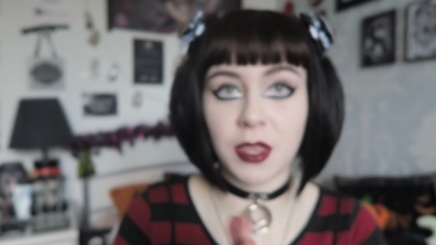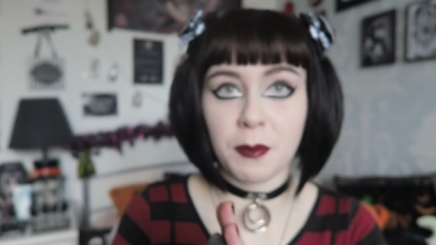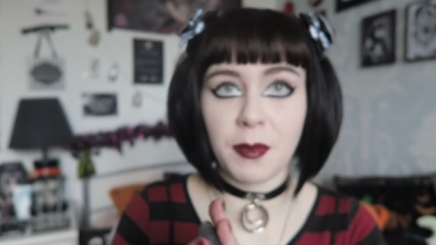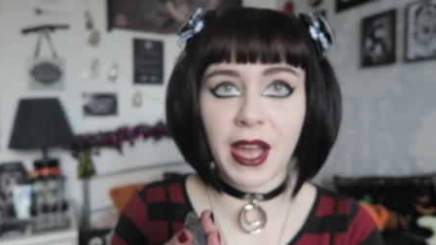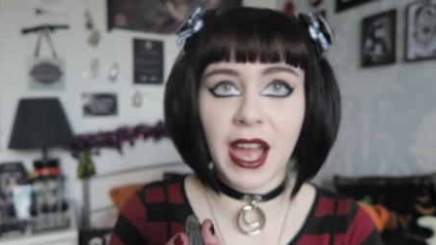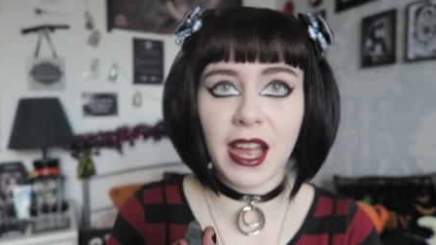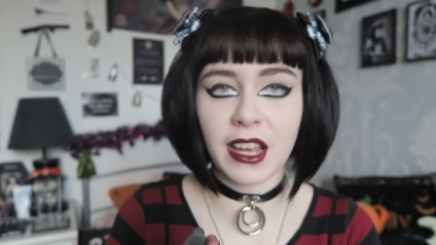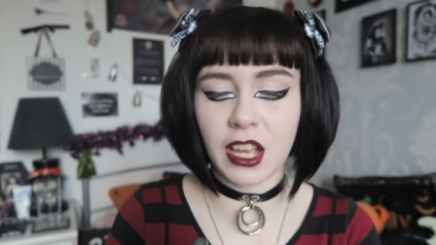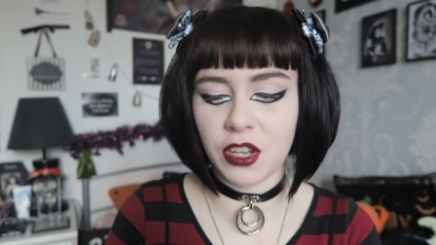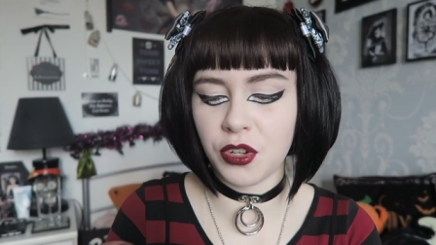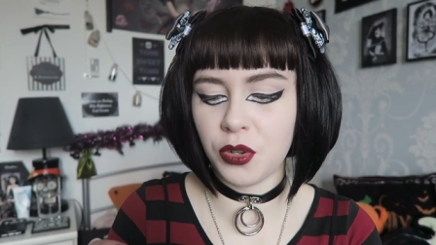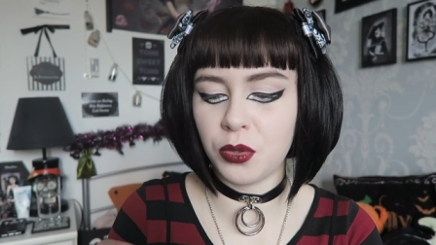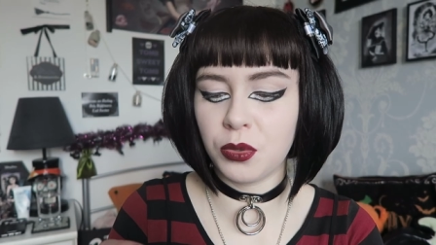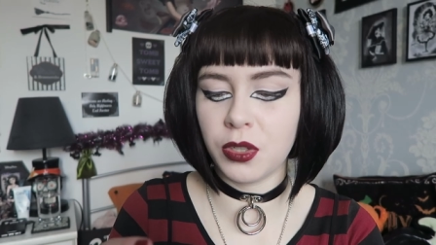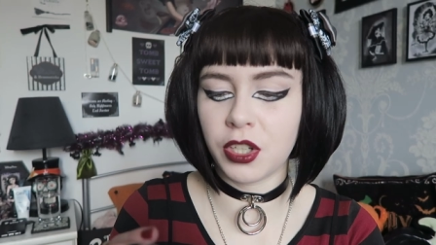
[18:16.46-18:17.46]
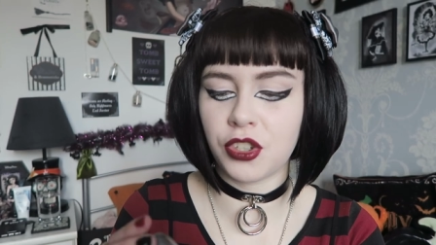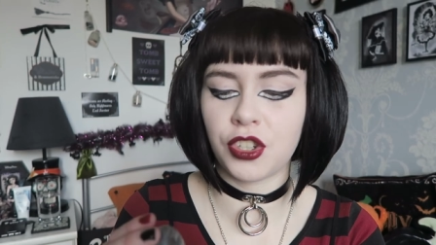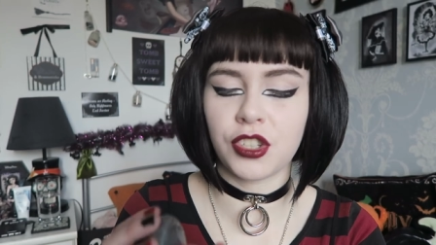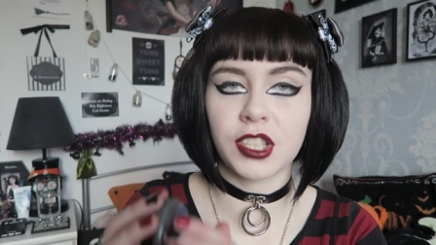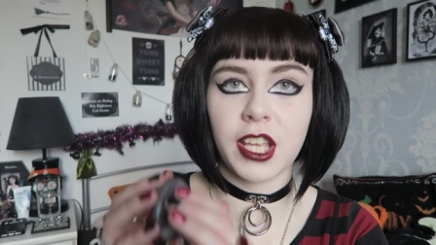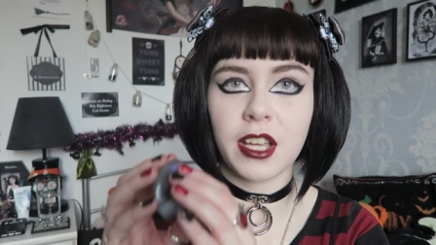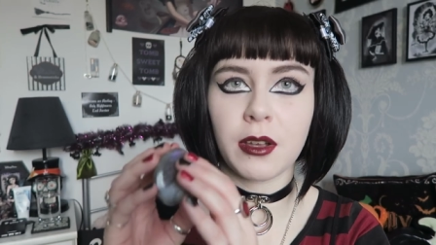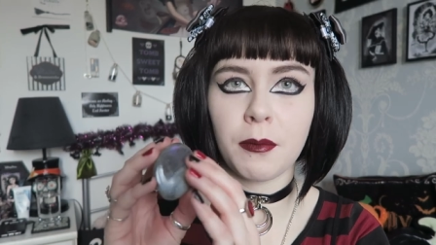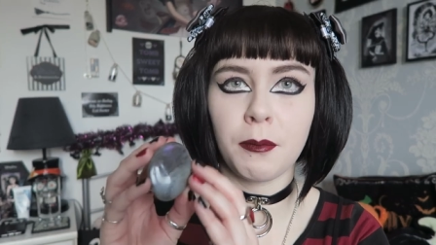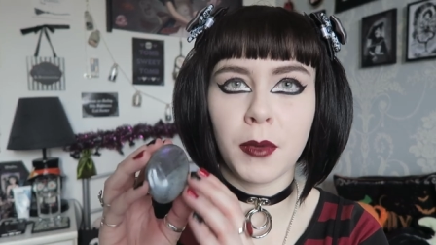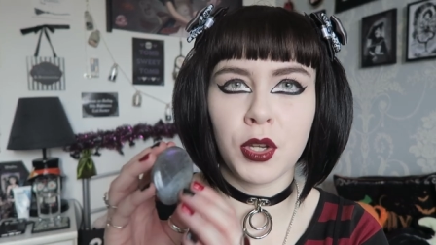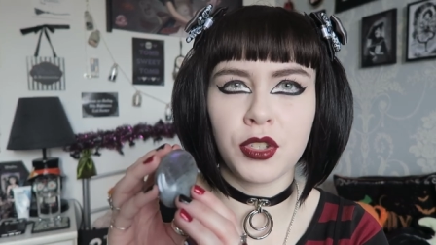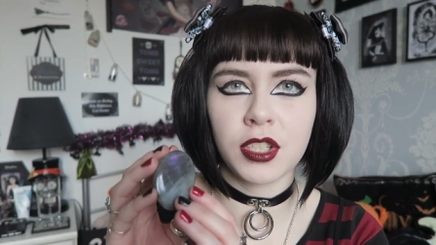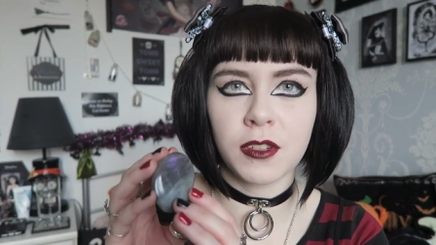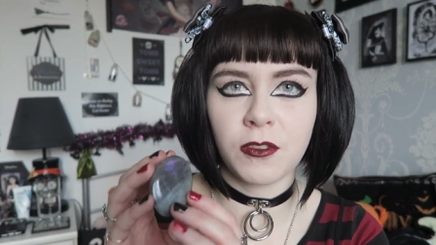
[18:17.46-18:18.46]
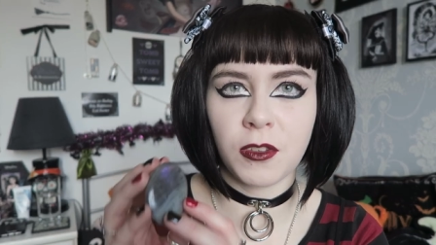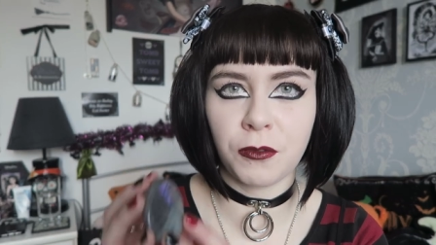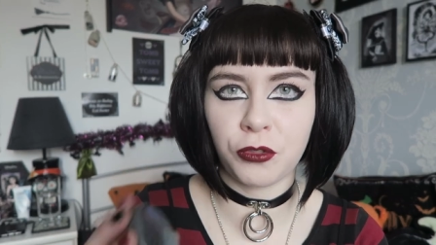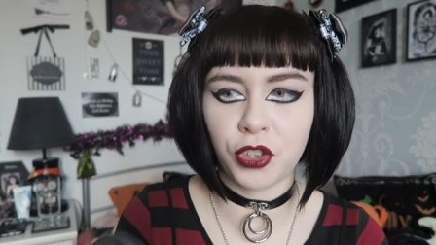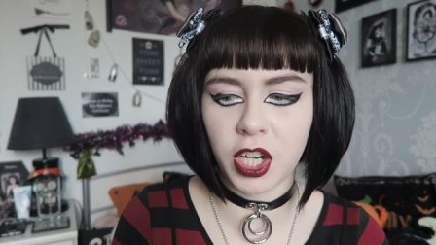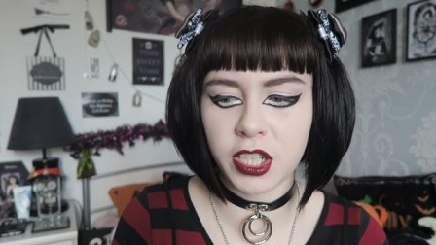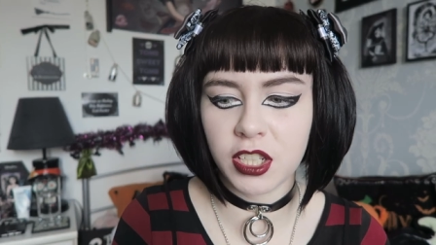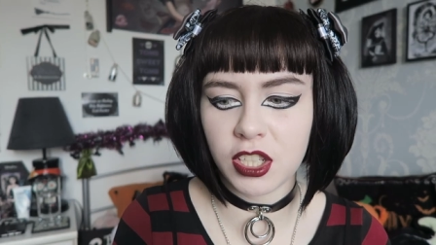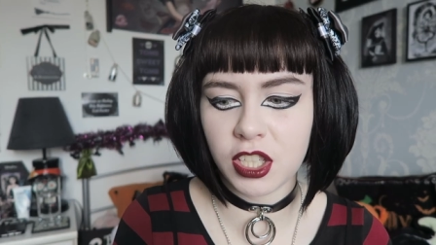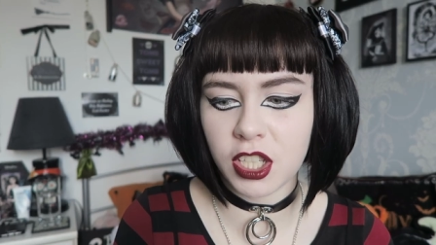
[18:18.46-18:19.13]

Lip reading: the back and all across like most of the front.